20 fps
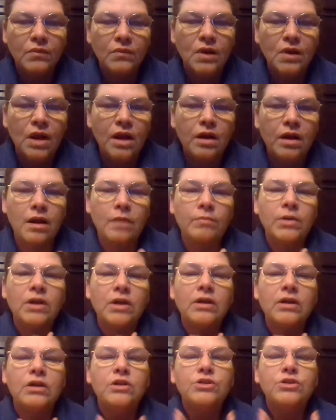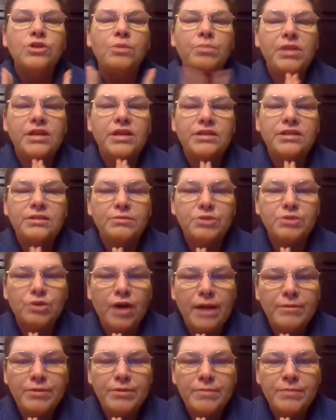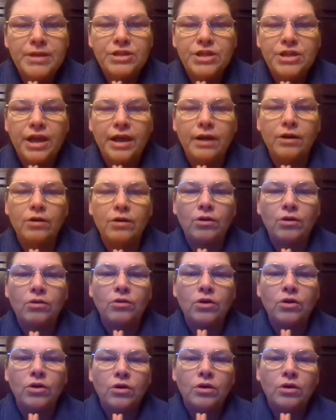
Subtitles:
And so please subscribe to my channel.